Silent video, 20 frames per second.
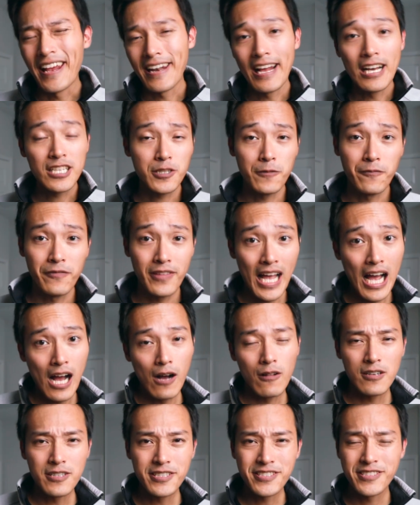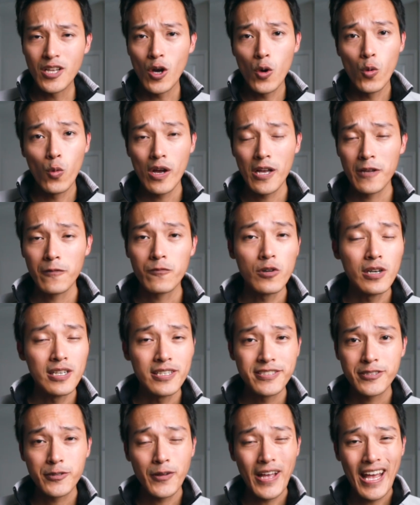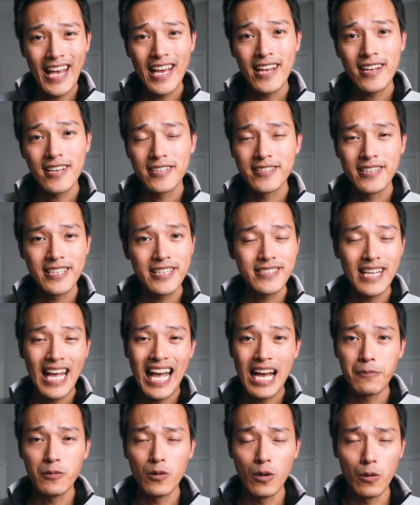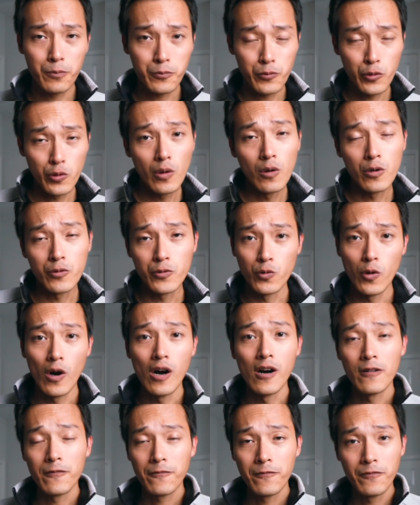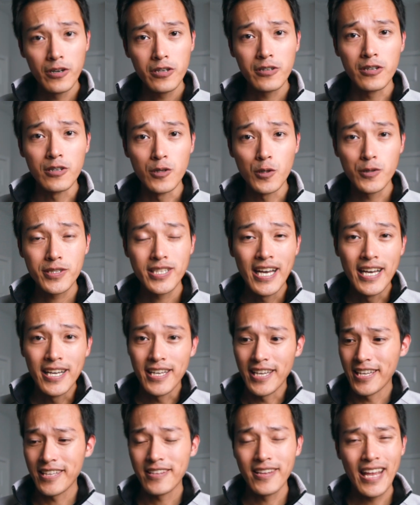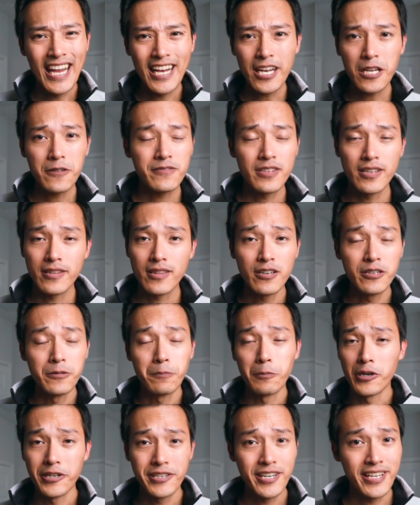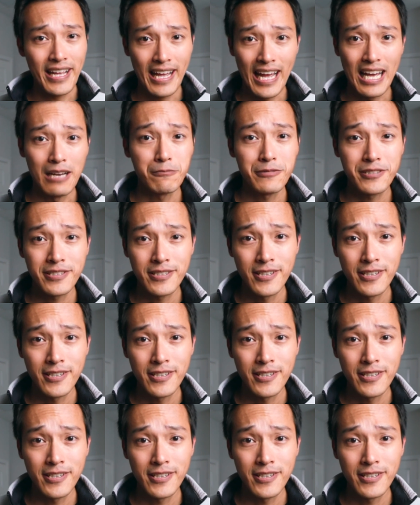And as of now, there's no way for us to edit these Apple ProRAW photos in any of the third-party apps.